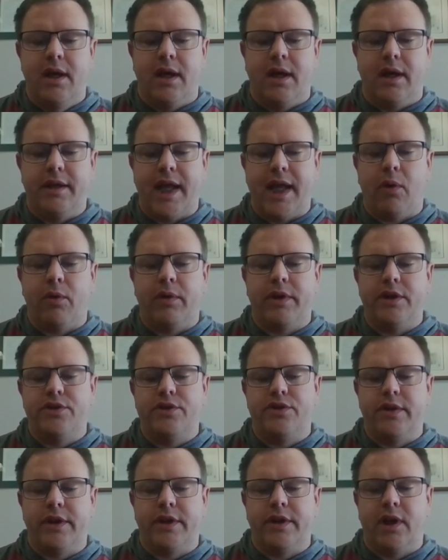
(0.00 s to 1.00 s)
Now an
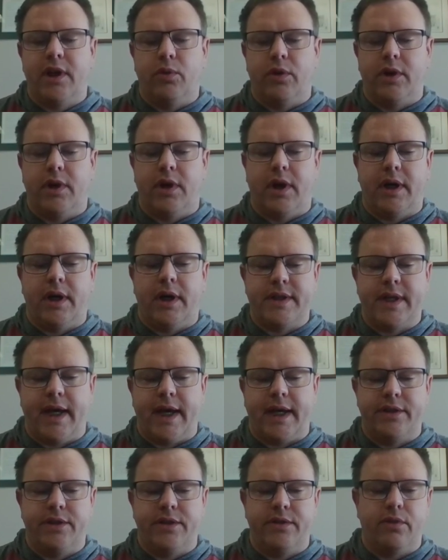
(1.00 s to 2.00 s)
adjudicator will
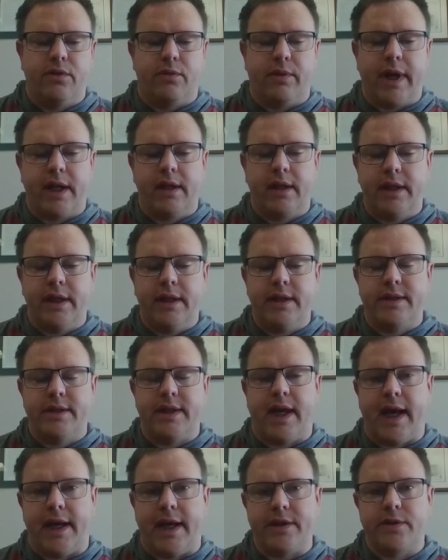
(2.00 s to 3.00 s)
contact you directly to
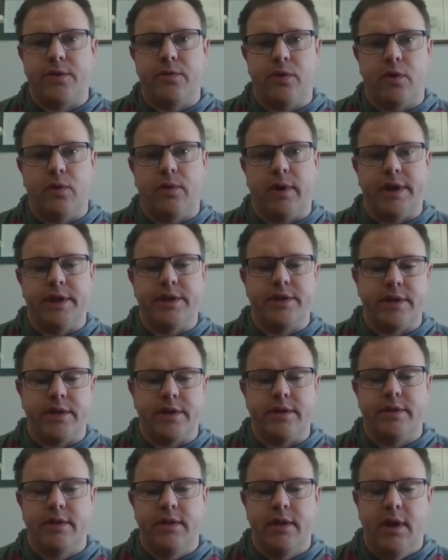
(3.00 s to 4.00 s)
ask you the
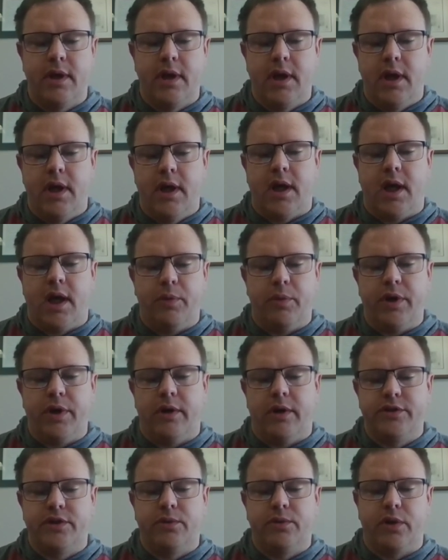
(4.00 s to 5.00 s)
questions. We
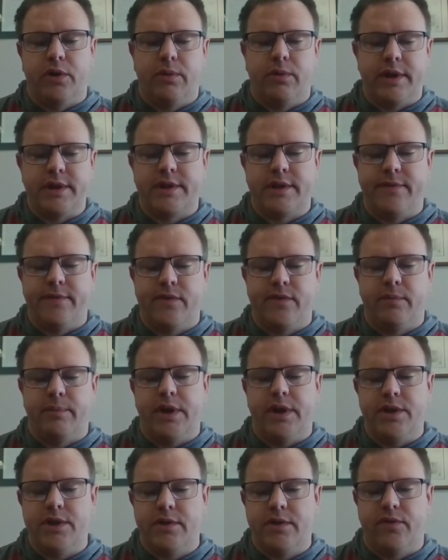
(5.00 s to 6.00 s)
also request
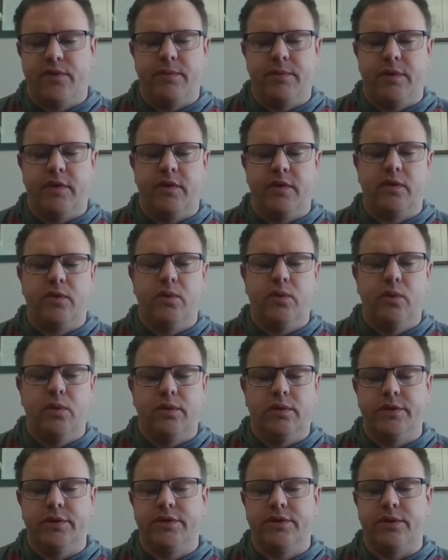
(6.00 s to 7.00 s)
information from the
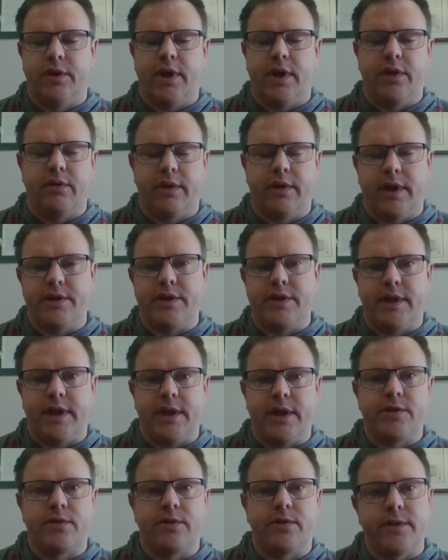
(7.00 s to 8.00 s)
schools or other
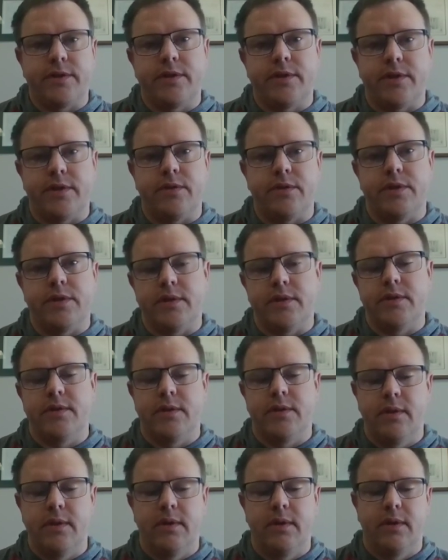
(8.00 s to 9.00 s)
educational
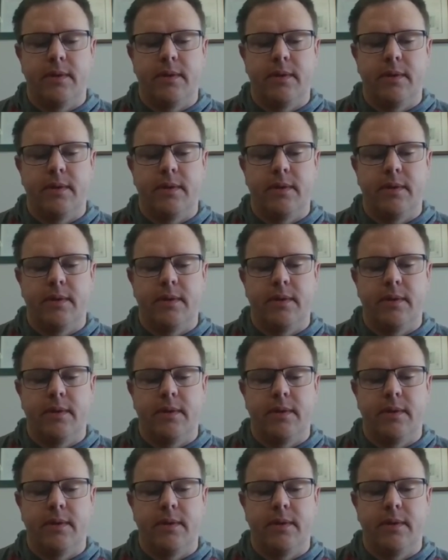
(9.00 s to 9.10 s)
institutions.